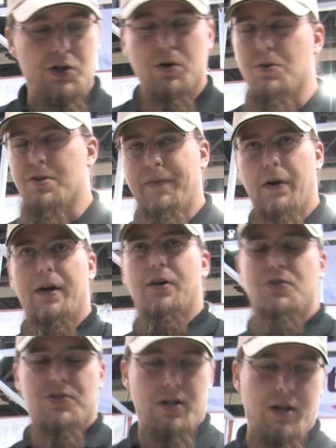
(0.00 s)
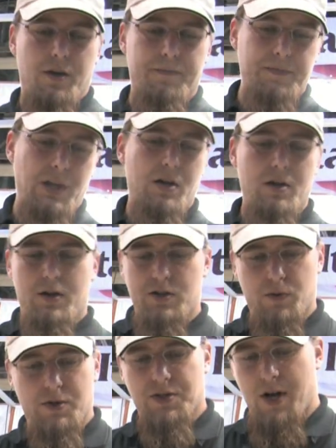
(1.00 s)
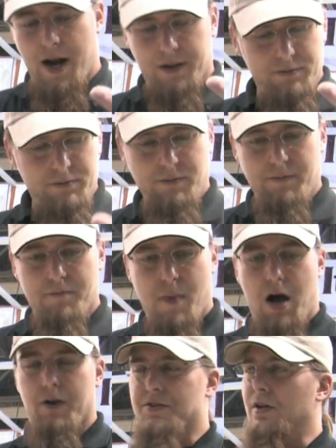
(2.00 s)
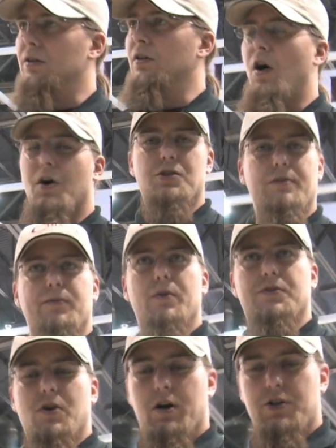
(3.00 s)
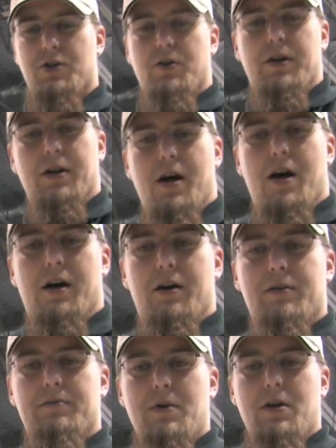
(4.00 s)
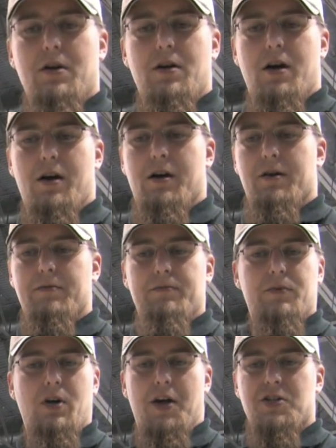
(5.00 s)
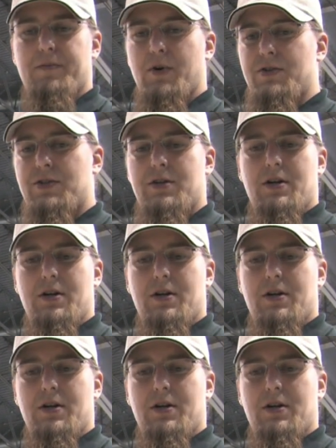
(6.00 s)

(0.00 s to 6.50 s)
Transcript: shooters are very interested in them. So we're designing models that are larger for the target shooting uh, uh, customers.